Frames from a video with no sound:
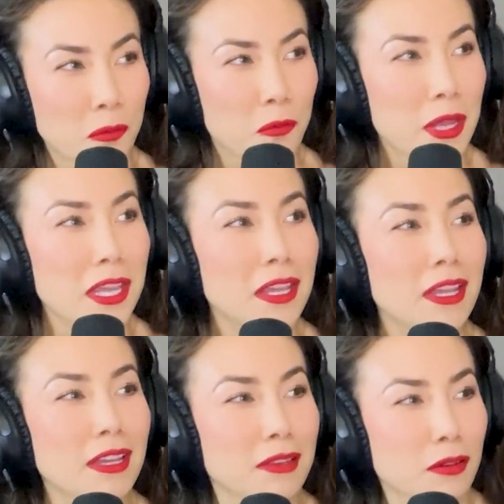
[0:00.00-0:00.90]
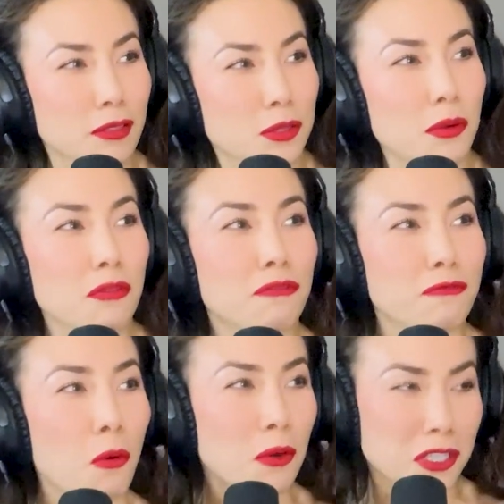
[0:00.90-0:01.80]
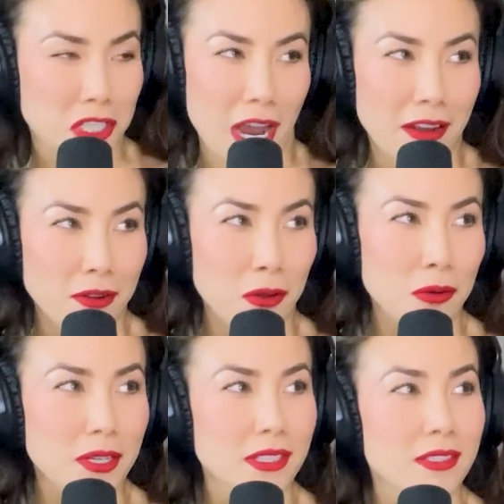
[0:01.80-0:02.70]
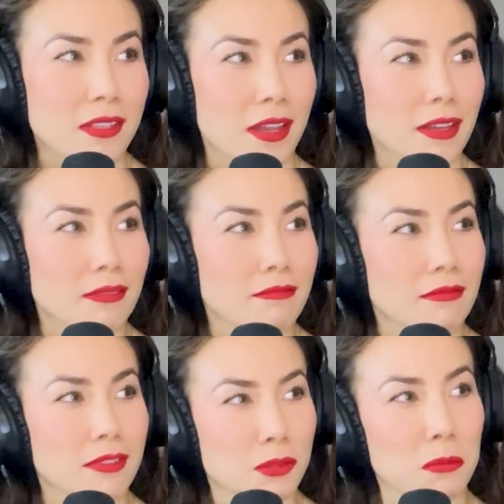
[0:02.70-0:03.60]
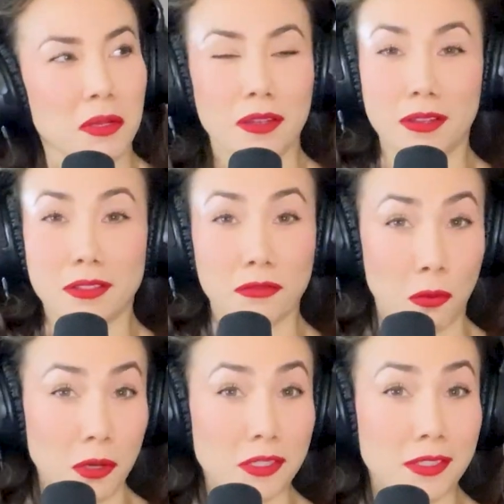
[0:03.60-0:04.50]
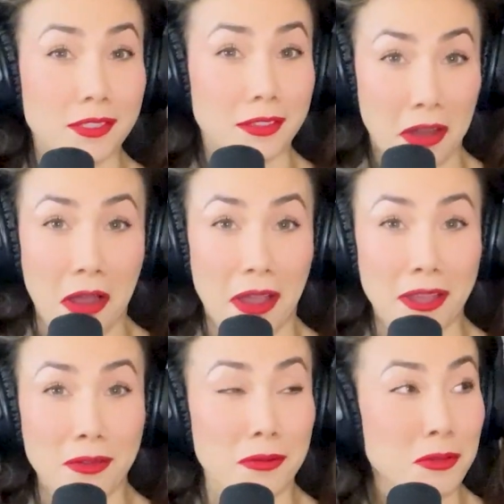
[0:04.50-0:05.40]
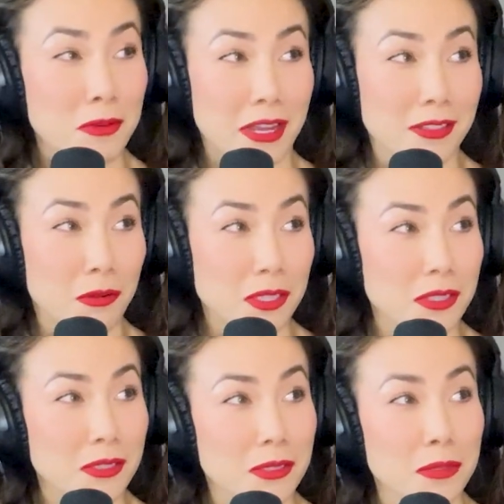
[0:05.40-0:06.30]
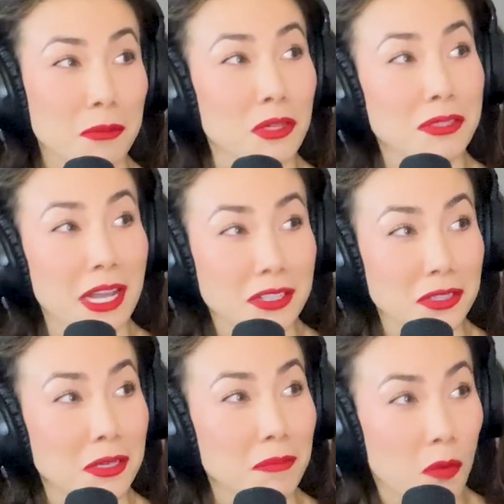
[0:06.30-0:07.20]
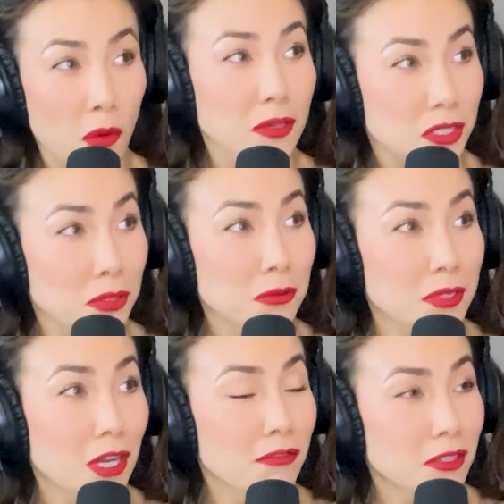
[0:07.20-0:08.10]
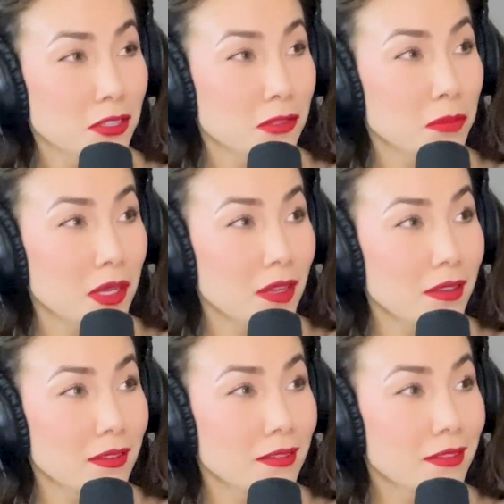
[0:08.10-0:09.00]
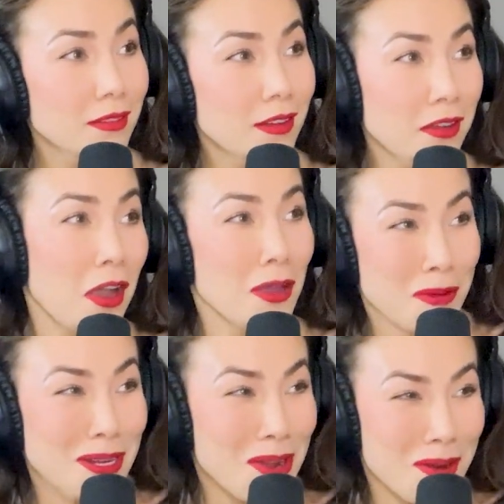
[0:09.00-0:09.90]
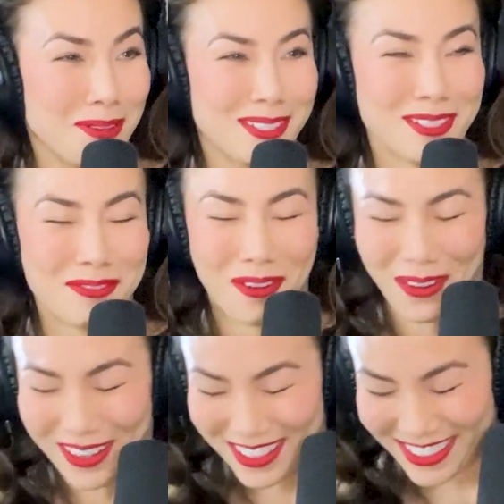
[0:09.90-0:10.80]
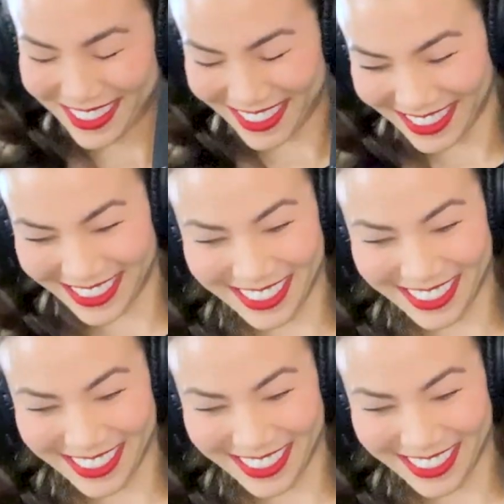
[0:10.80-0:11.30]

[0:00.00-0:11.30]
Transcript: we sort of foreshadowed as saying this would be a divorced guy who you would ask questions to. But there's actually more to Dove than just being a guy we know who's divorced.